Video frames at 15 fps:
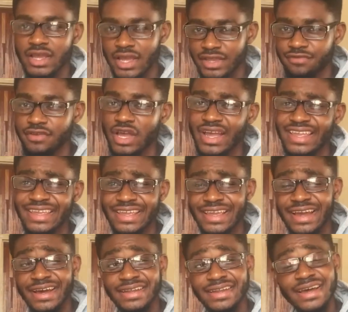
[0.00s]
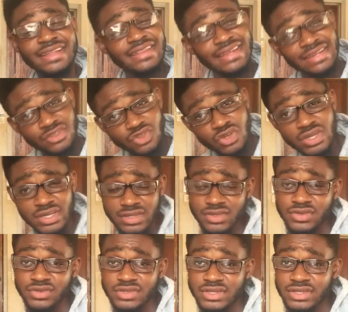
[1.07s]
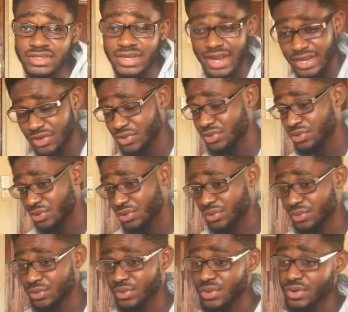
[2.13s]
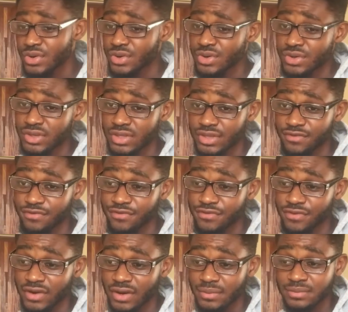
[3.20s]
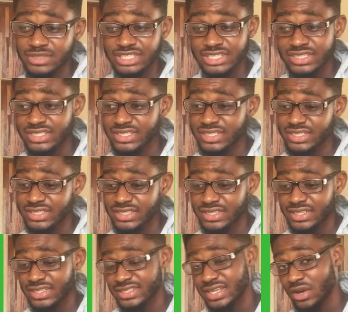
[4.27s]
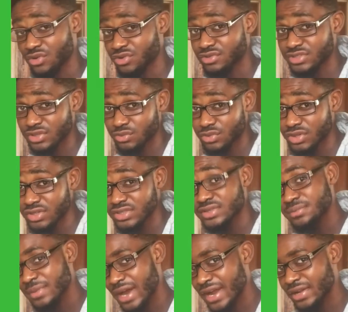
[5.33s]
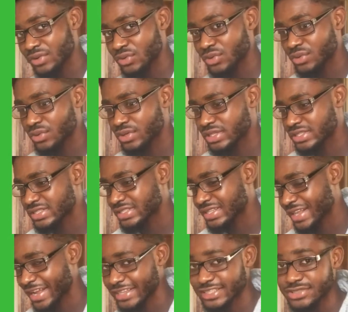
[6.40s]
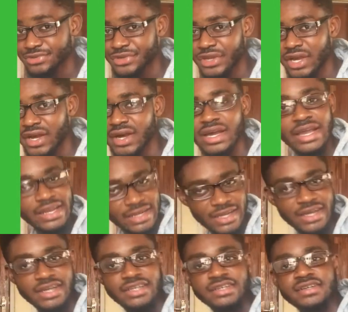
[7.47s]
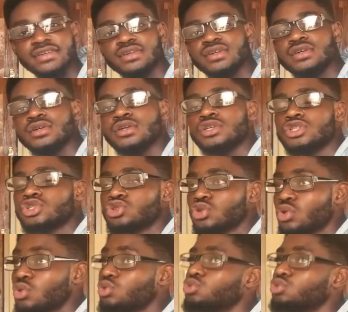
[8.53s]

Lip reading: If you are in Ghana, then Tonaton. I don't know if Gigi is across the world, but I know it's in Nigeria and Ghana. So